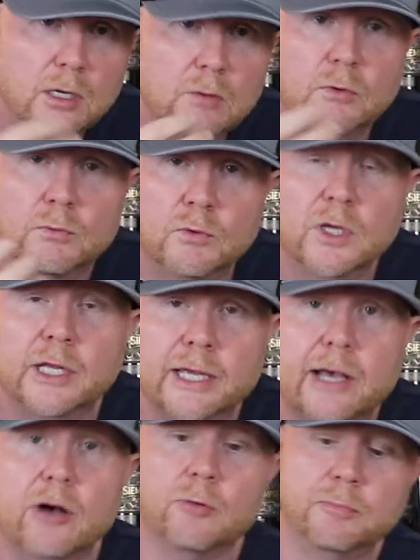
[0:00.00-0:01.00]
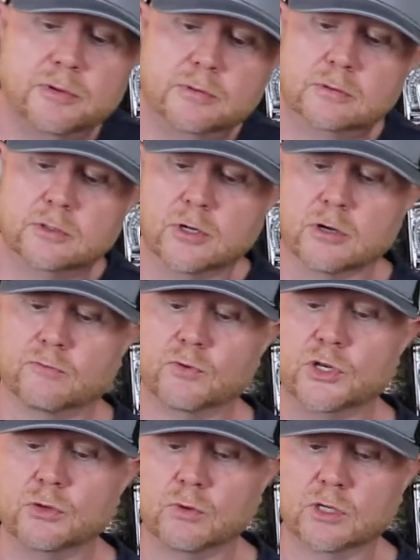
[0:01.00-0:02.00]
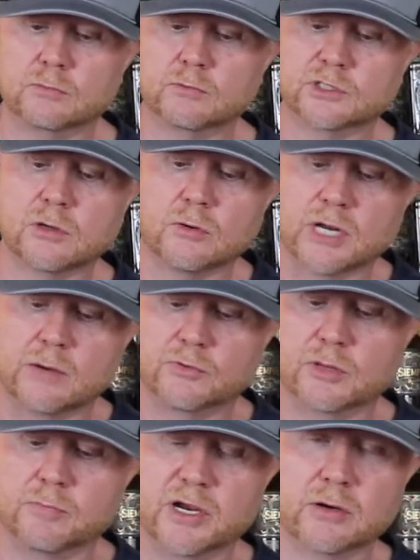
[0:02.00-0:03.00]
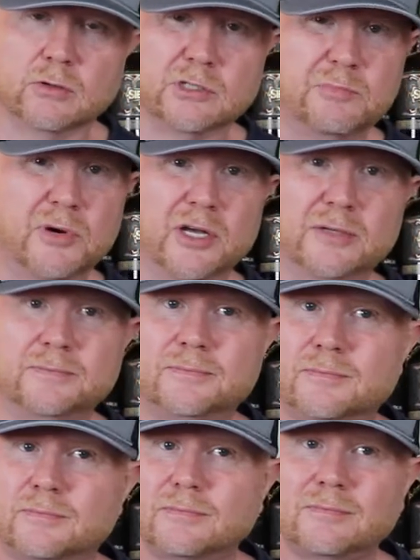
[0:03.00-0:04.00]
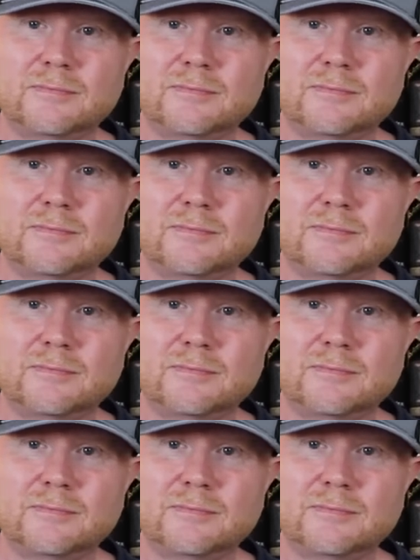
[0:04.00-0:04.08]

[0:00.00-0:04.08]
Would really help, if we knew what was going on with the barrels, but